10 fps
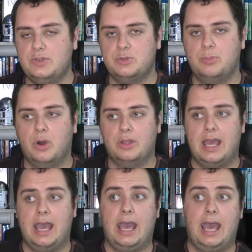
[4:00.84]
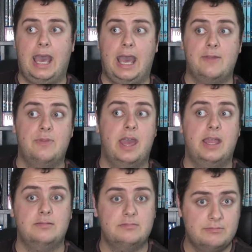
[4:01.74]
spot, and
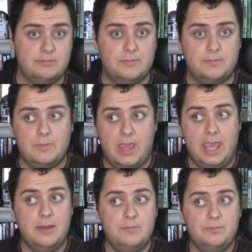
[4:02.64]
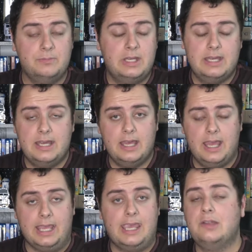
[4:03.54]
then him
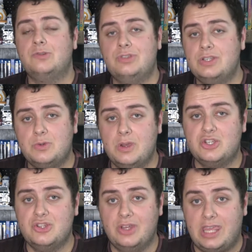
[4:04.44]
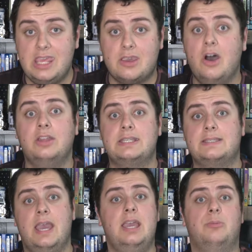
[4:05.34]
encounter a situation that he can't
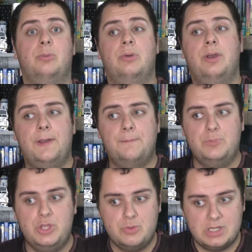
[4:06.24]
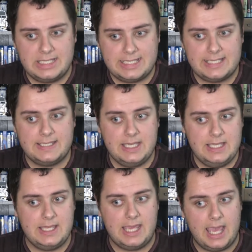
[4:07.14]
escape, you can
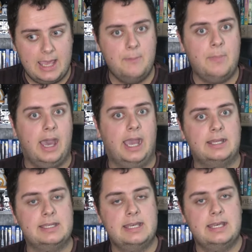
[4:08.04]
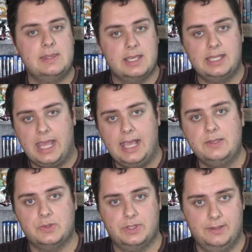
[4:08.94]
see the impact that it
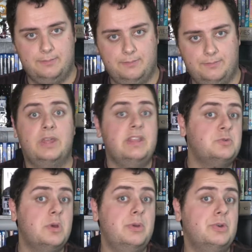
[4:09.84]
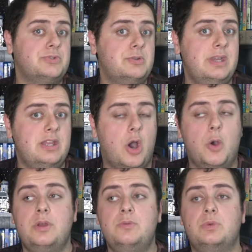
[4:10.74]
has on him. And that's where we also meet
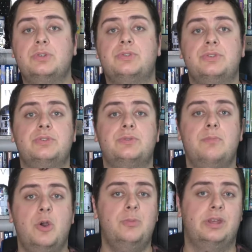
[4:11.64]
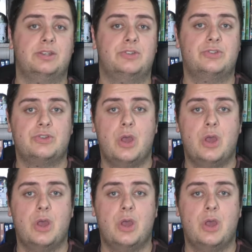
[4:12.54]
Owen Wilson's Mobius.